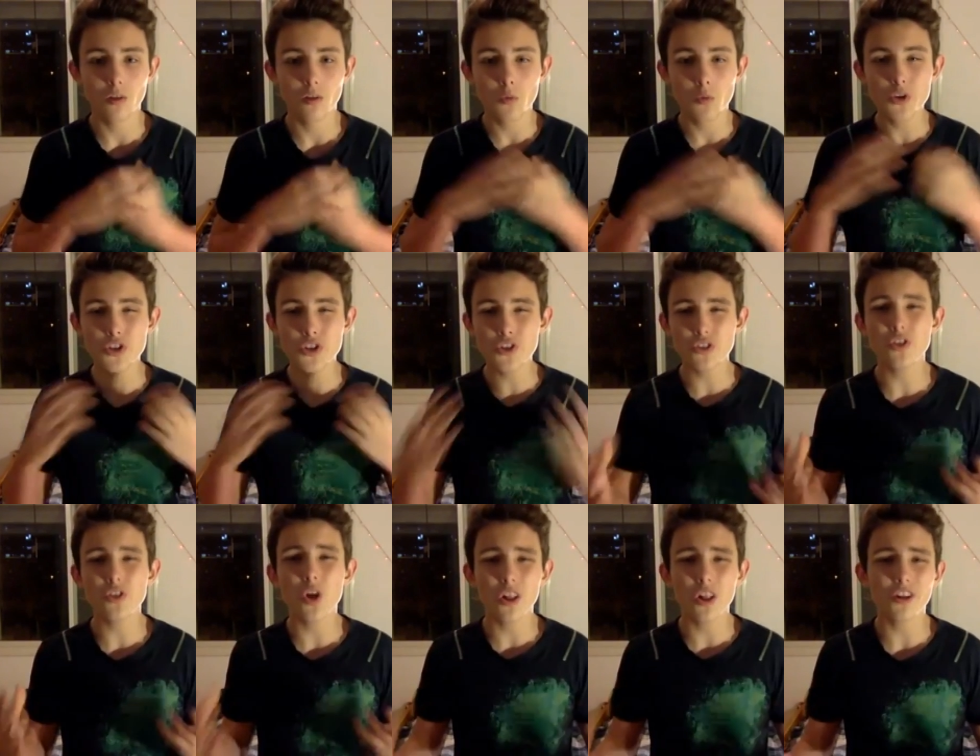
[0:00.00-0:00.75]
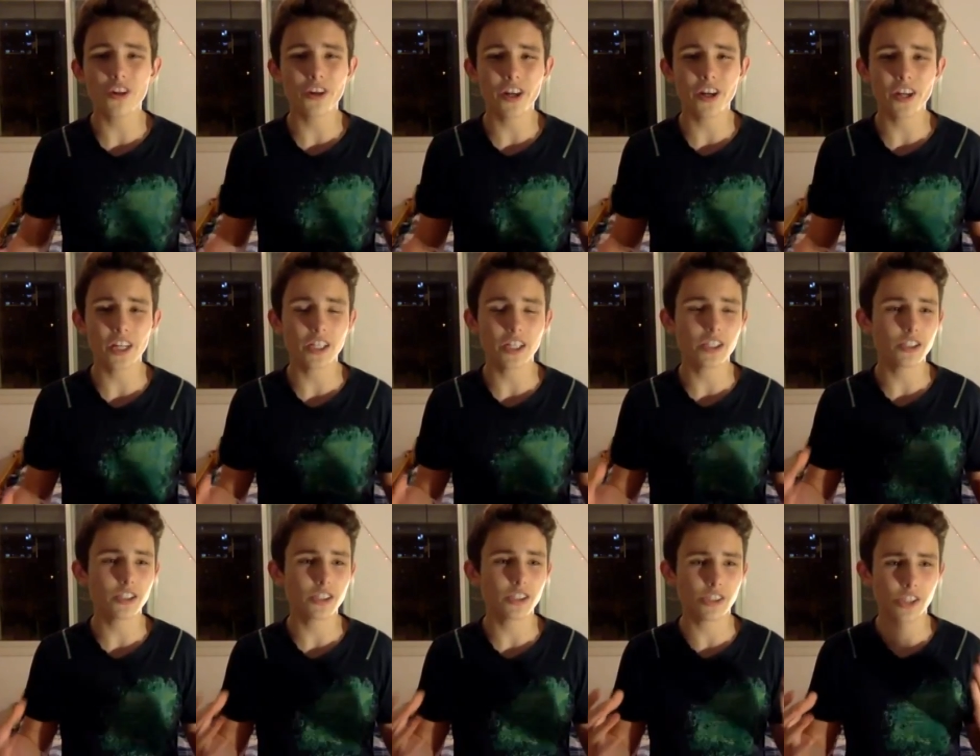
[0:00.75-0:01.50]
We should not
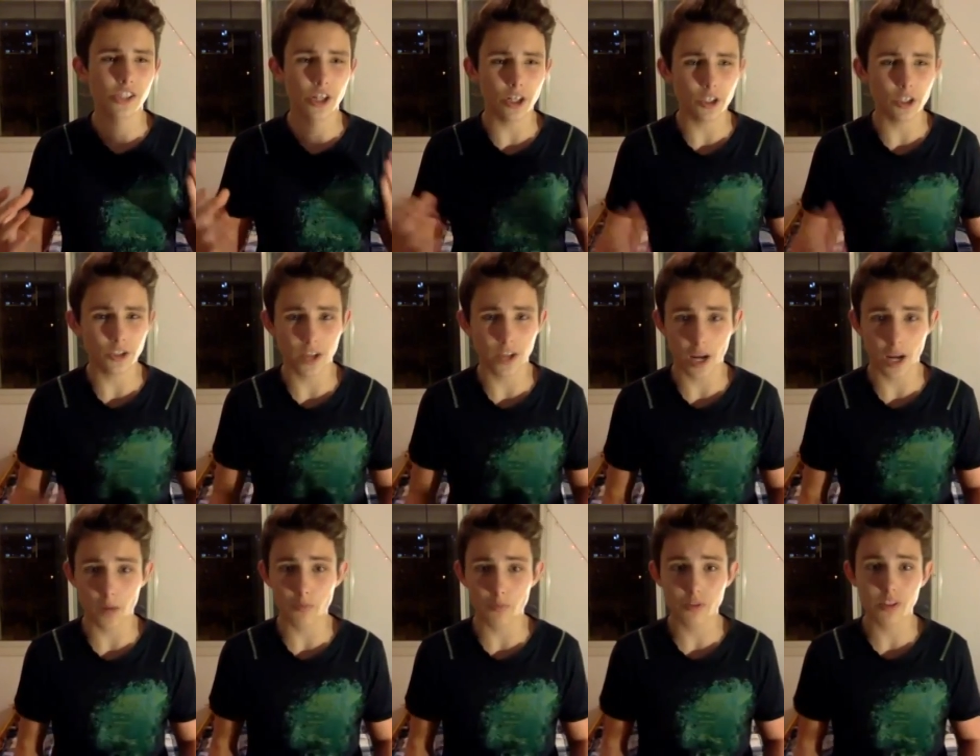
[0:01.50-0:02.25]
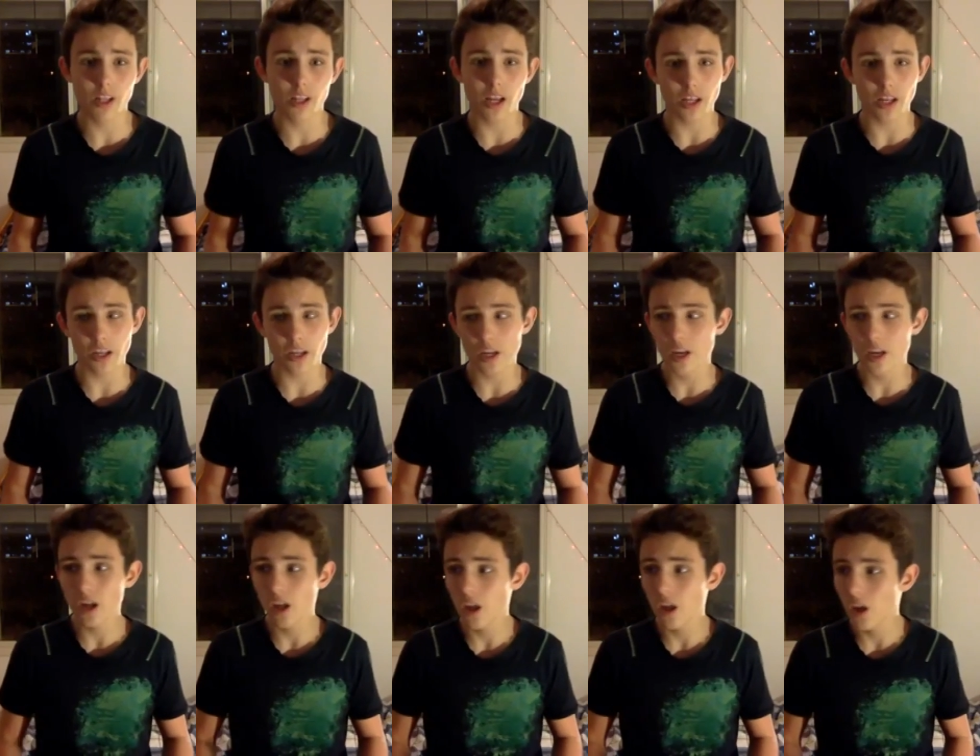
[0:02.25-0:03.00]
tolerate stereotypes like
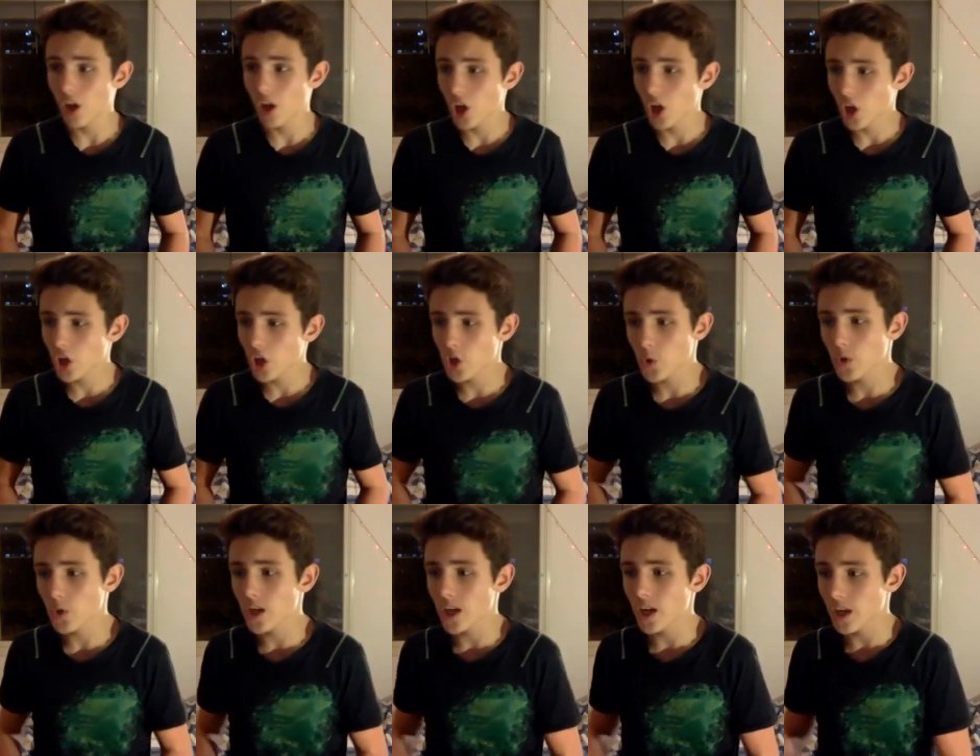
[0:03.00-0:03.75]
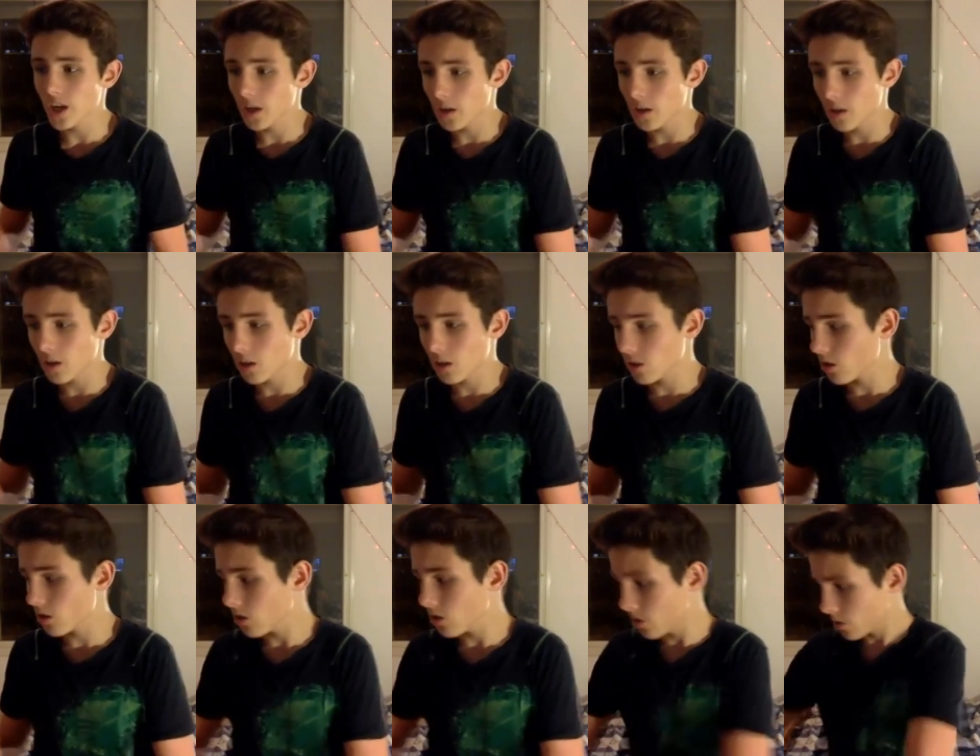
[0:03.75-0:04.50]
cooking